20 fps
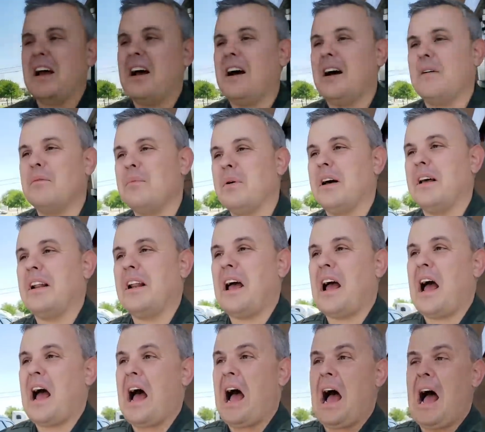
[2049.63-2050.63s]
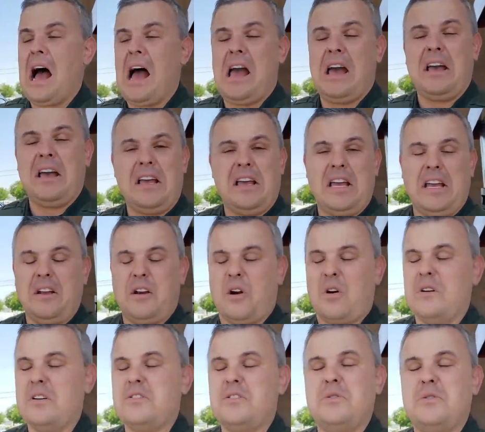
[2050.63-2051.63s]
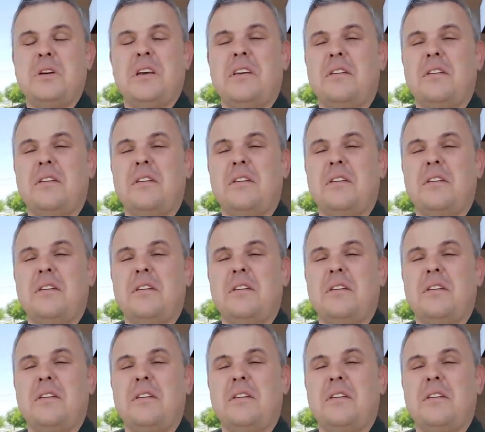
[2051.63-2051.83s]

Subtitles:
But I encourage you,